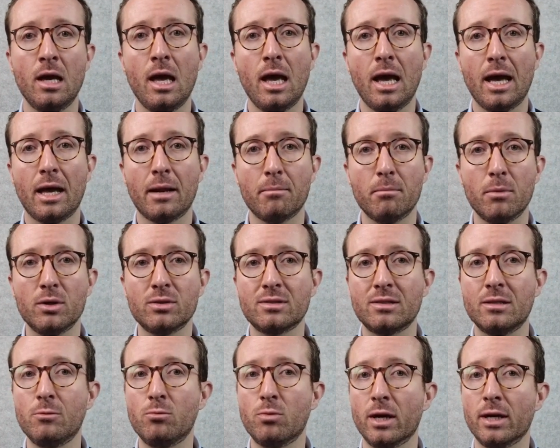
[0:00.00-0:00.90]
had
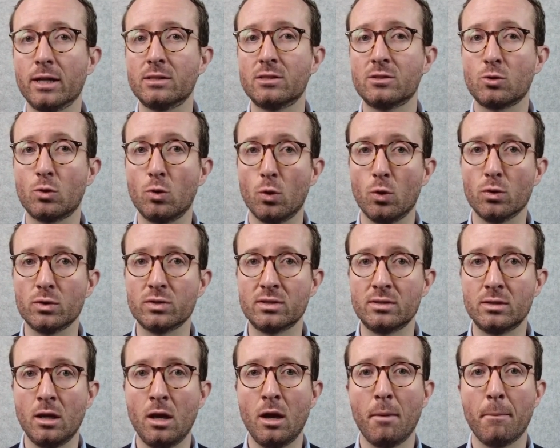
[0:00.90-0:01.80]
mostly run its
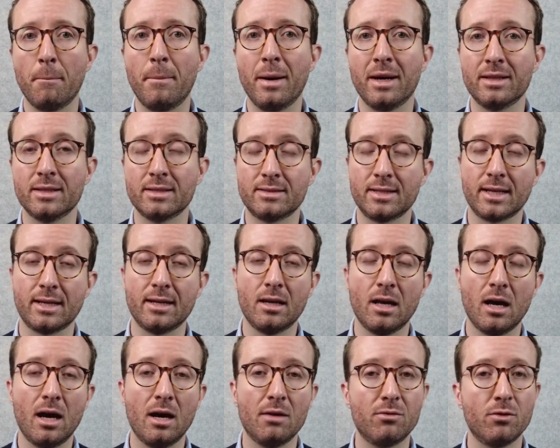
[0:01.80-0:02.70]
course by the second
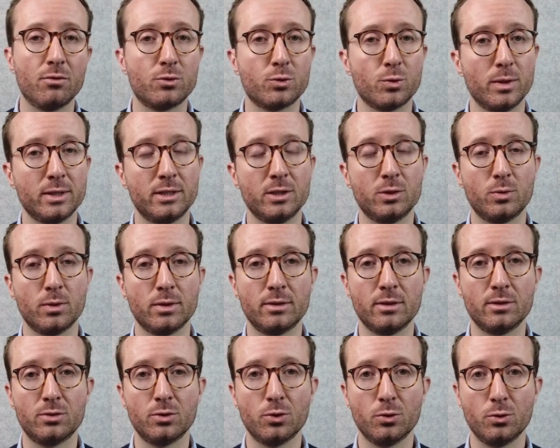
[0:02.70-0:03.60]
half of
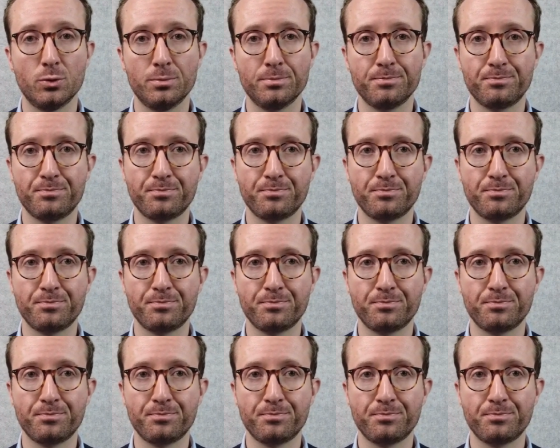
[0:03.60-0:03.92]
2022.